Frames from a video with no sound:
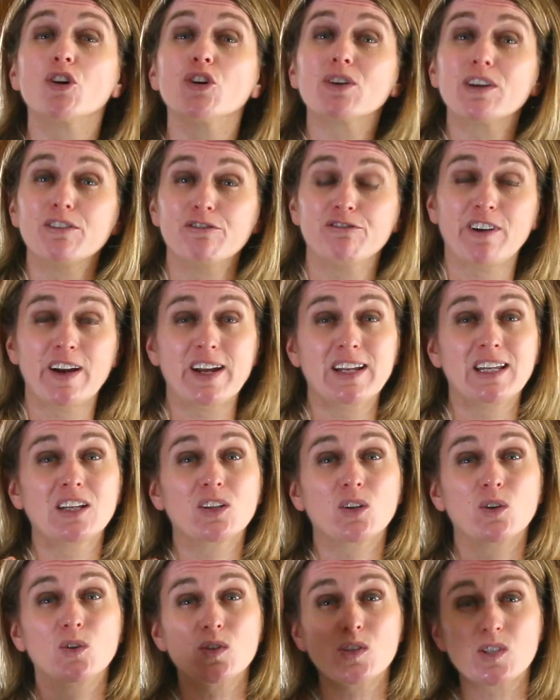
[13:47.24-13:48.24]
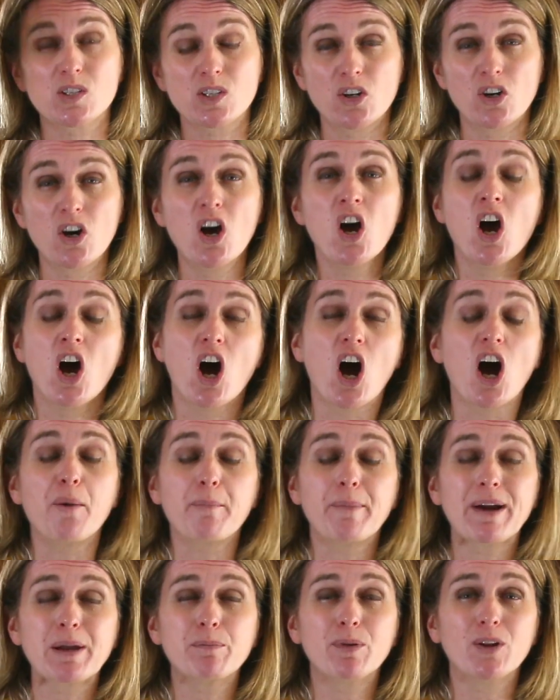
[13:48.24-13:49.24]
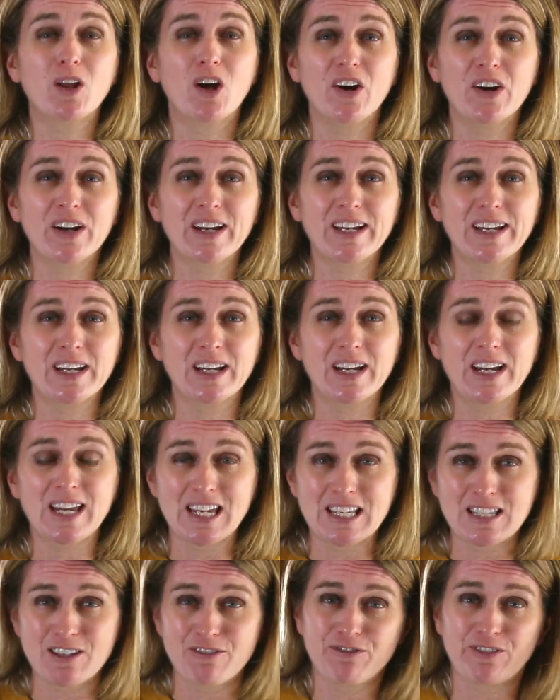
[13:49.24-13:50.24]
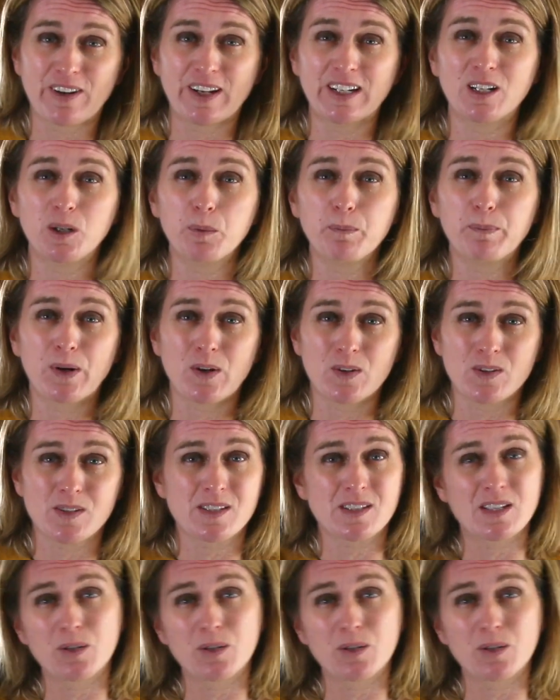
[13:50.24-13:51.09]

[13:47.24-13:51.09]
you can find it also on my blog in the final post,